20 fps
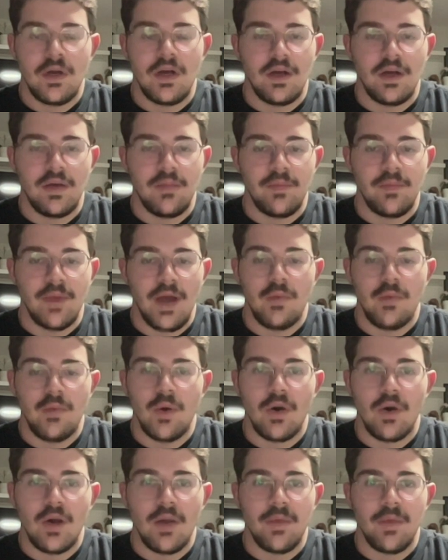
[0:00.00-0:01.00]
I
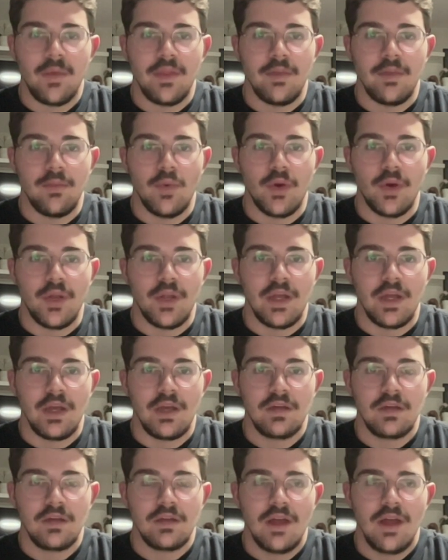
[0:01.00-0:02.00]
woke up in the
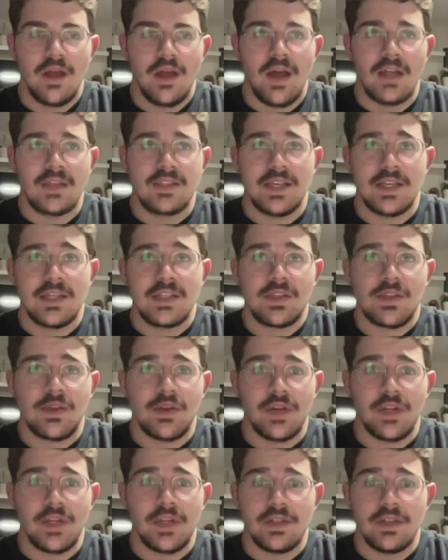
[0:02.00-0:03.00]
morning at
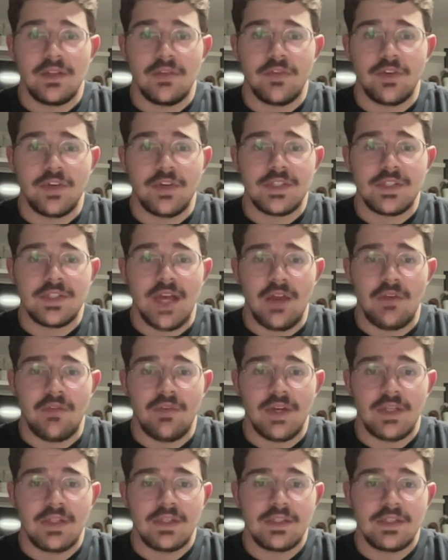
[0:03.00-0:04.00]
6:30 to the first
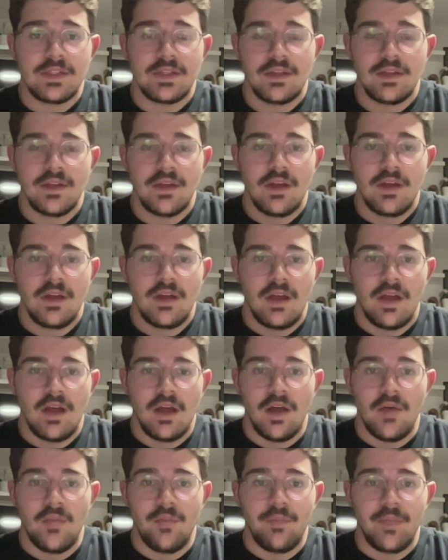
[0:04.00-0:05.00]
sirens.
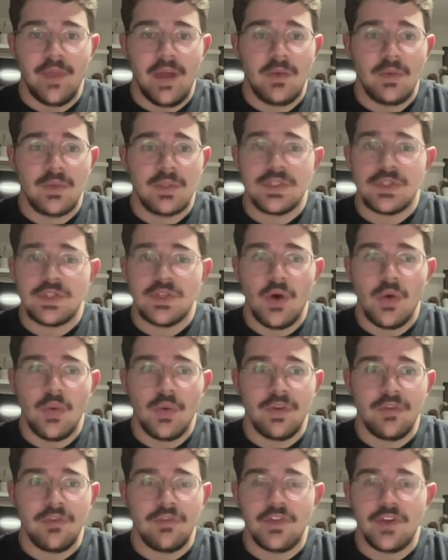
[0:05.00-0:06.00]
I was so
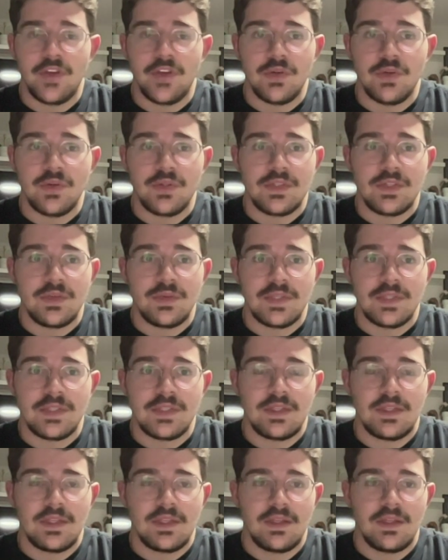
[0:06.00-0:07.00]
confused.
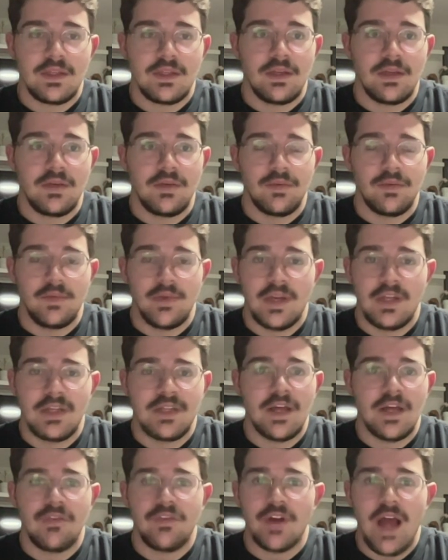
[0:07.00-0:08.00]
It
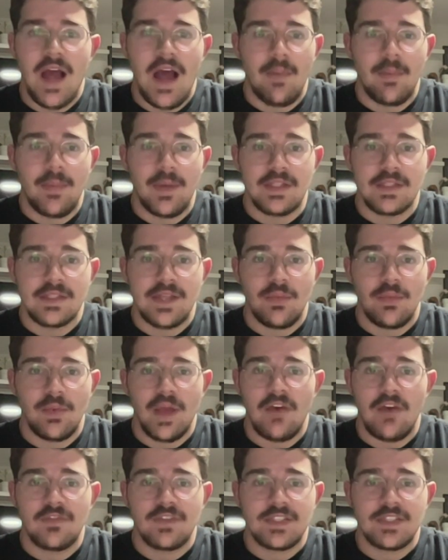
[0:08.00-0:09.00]
never happened that
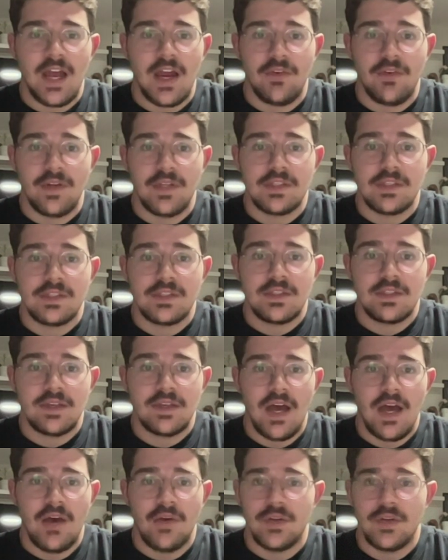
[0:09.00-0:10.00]
we have sirens
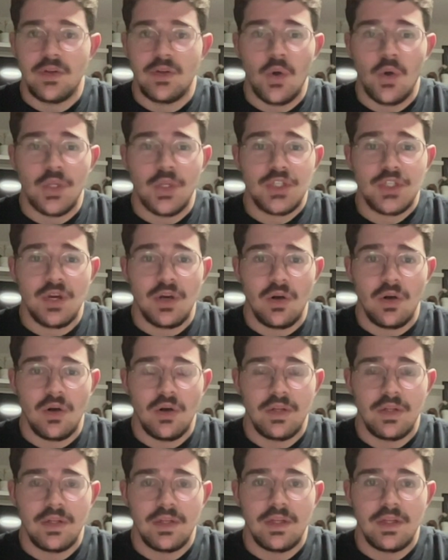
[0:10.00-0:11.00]
out in Hod
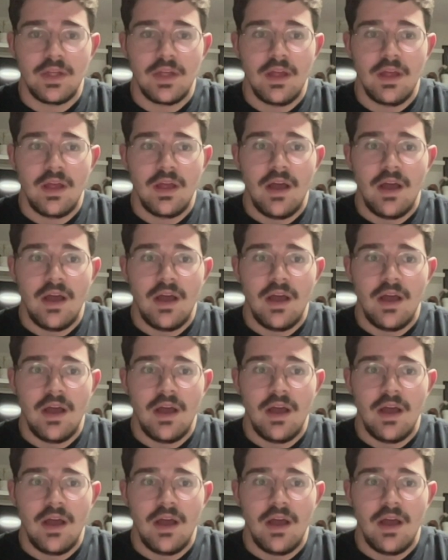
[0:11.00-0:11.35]
HaSharon.